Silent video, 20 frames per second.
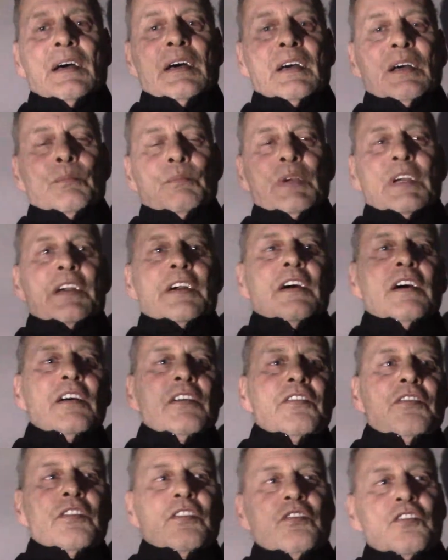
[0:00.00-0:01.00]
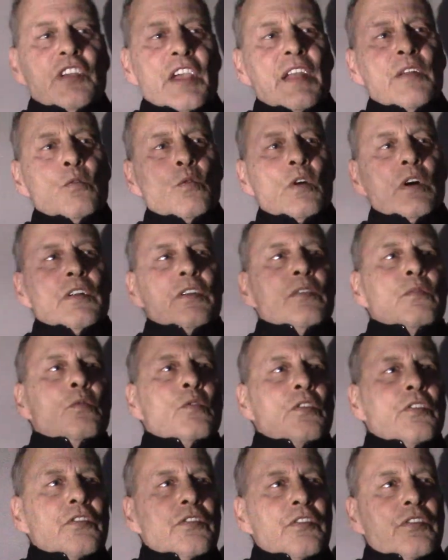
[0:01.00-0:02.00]
Because the Gen 1
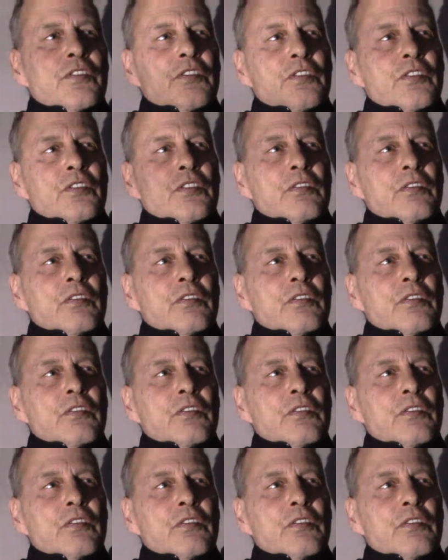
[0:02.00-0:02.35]
was